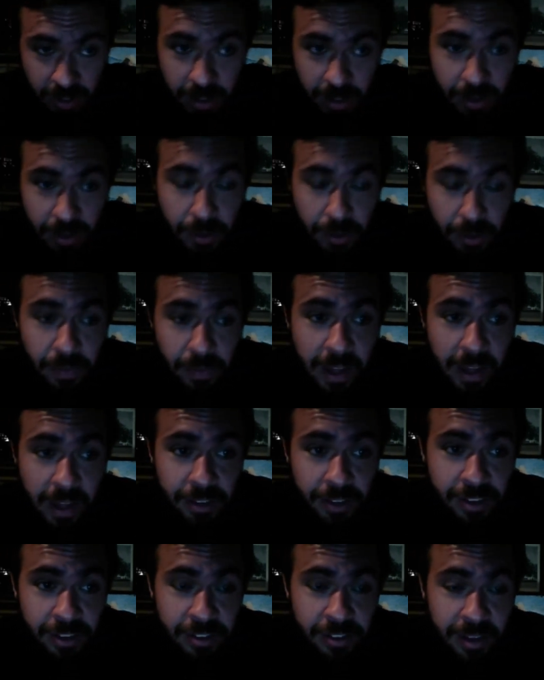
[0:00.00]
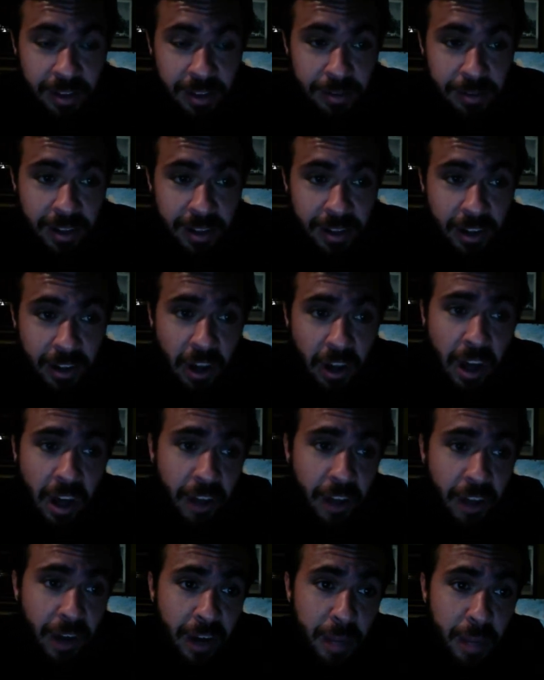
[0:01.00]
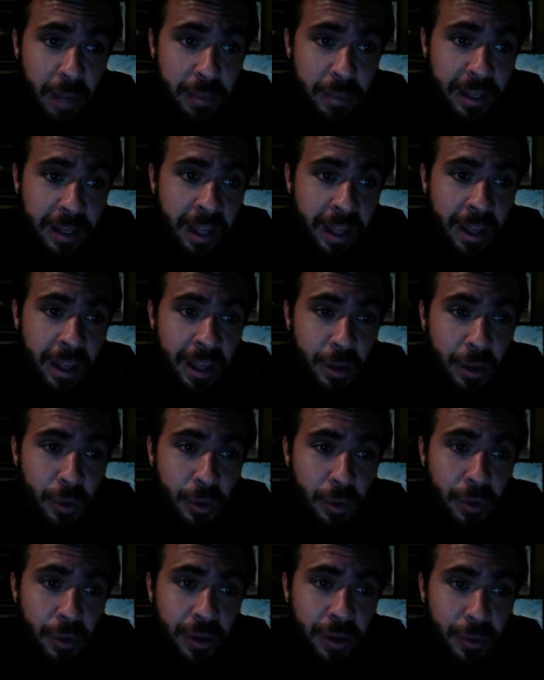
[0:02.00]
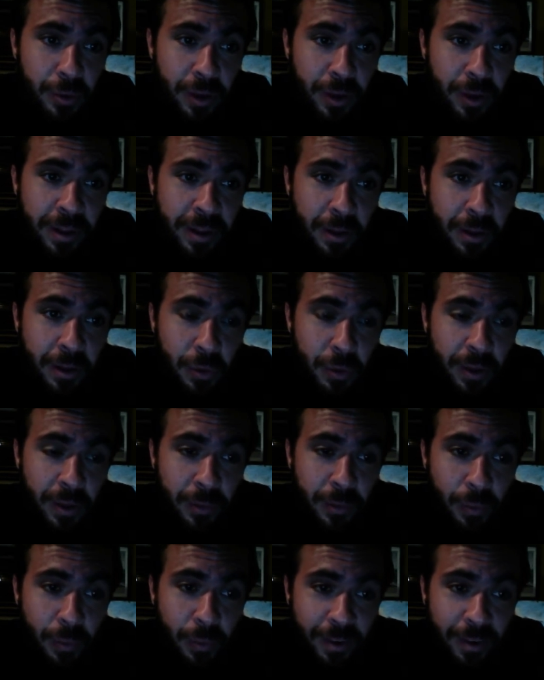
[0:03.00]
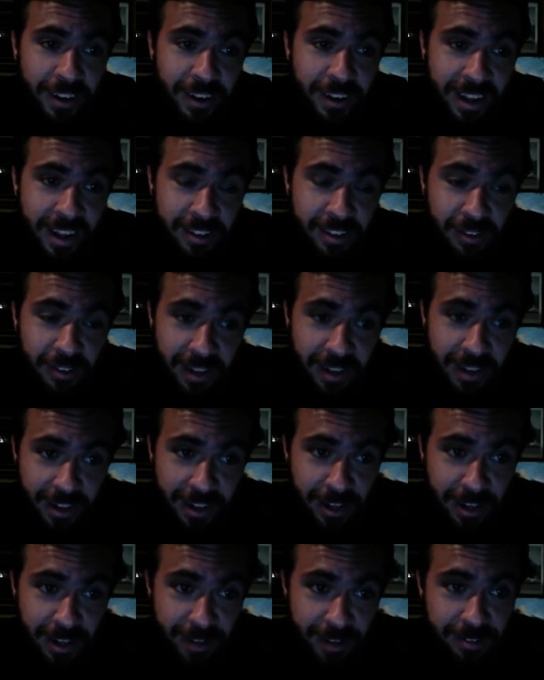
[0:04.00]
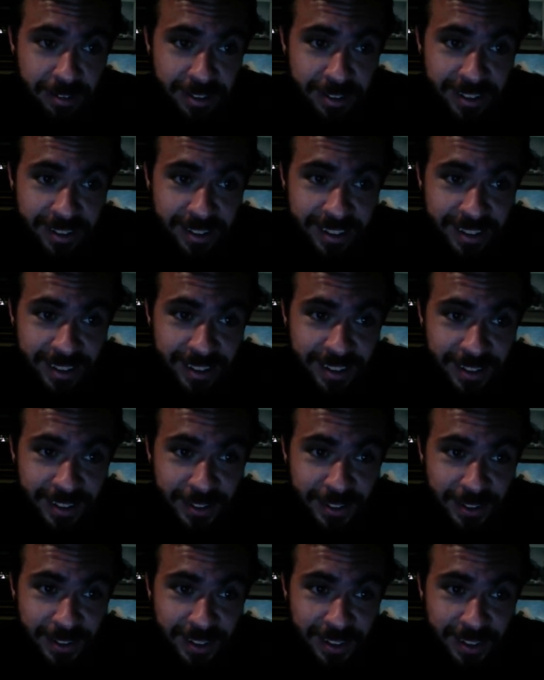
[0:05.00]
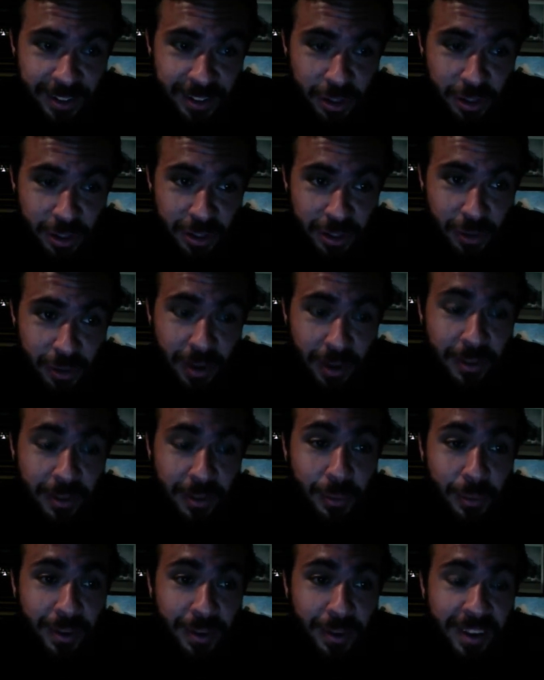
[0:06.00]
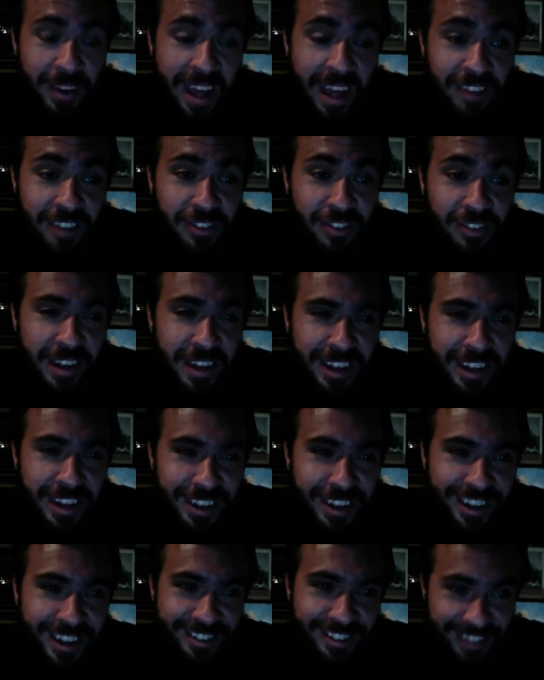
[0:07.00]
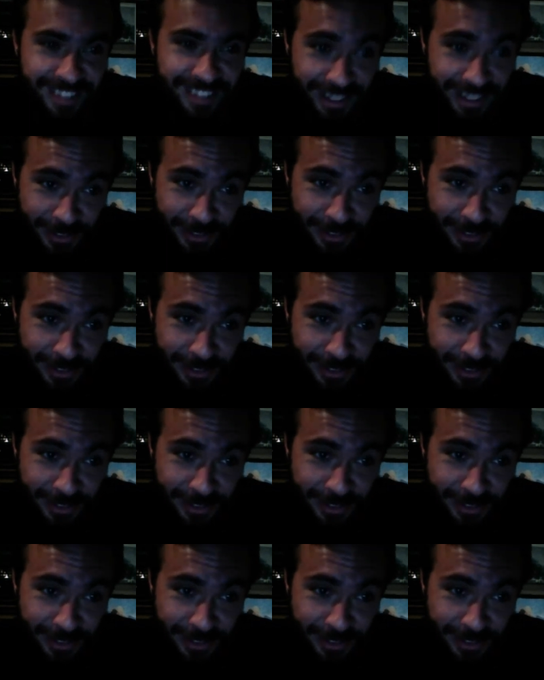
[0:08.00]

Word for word: 2017. Y'all holler at me. Who who on who on the world has the nerve? Who on the world has the nerve to do